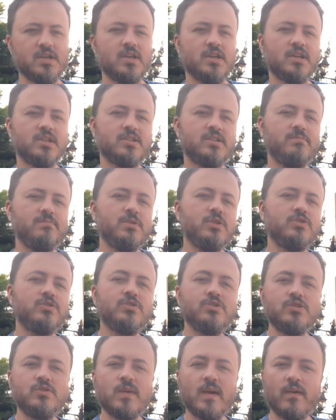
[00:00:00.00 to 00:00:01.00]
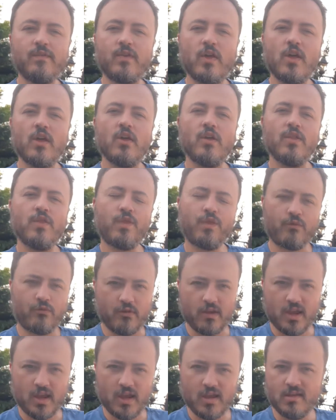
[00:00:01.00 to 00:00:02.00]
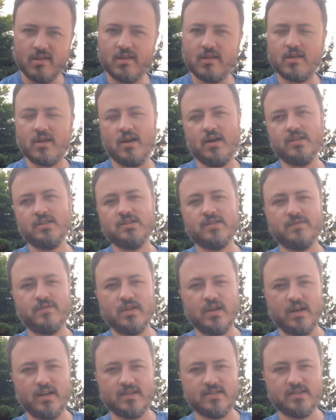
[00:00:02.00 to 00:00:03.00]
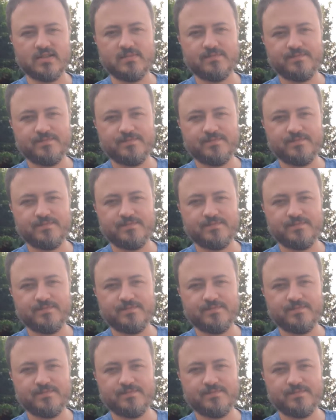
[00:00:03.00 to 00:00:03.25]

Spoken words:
because in Mutant you have 3 kinds of dice.